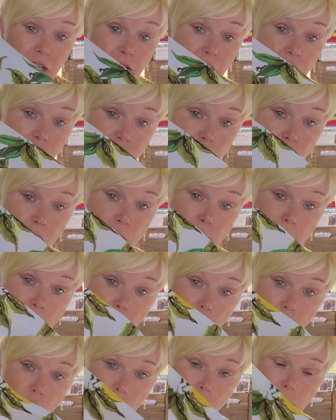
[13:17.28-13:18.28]
so I'm
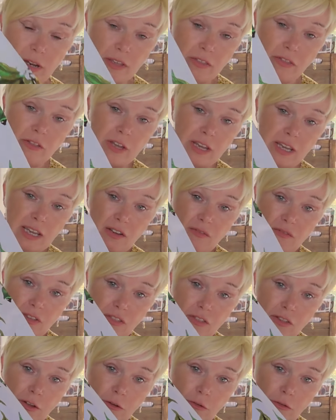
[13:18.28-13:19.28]
hoping that
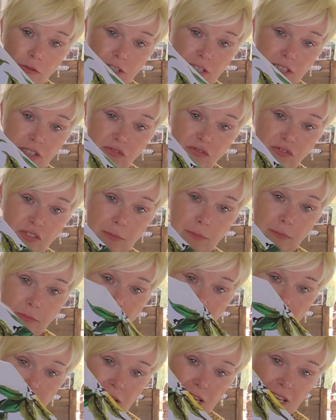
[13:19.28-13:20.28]
even though this
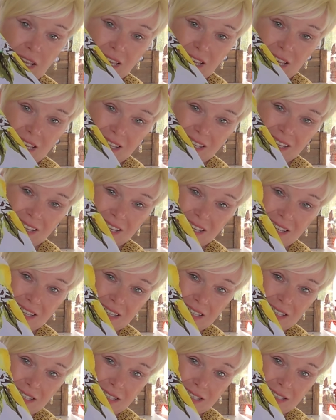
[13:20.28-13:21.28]
fabric
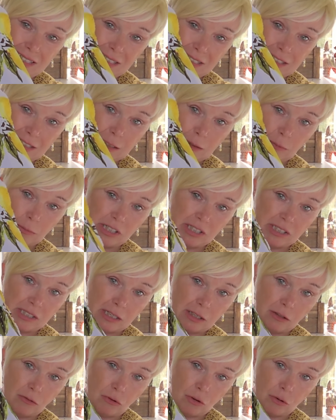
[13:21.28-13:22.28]
is a little bit
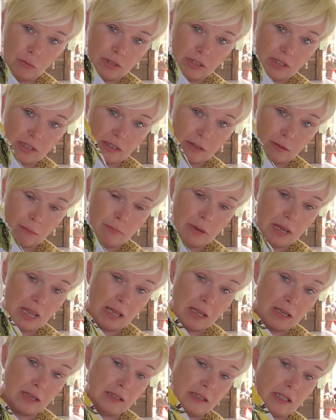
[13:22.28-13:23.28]
see-through with the sun
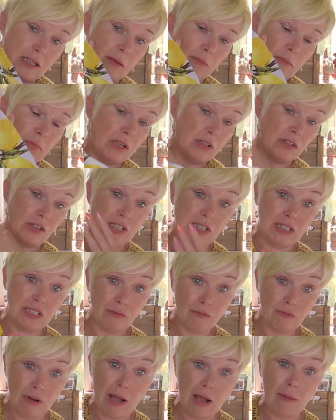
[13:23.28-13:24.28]
behind it, because it is
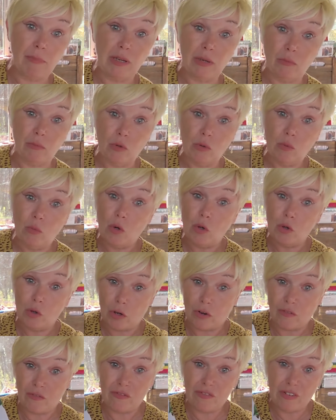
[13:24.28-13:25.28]
a wrap, it will
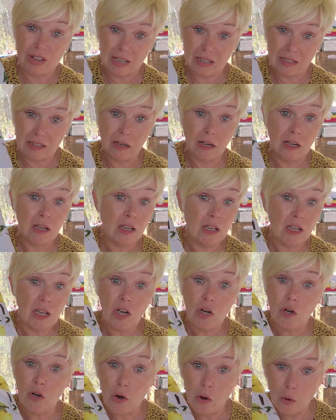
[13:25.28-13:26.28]
work fine.
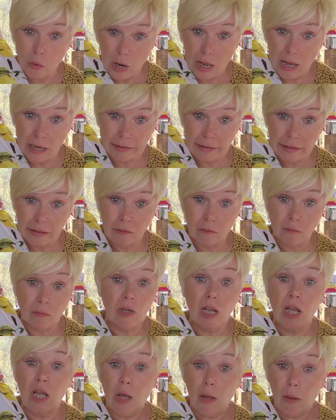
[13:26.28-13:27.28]
No lining.
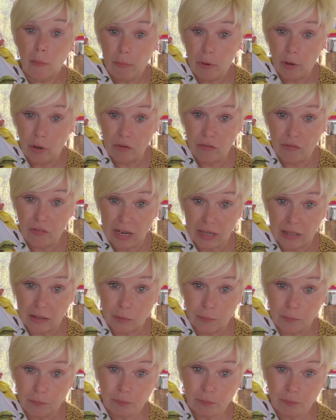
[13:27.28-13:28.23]
Perfect.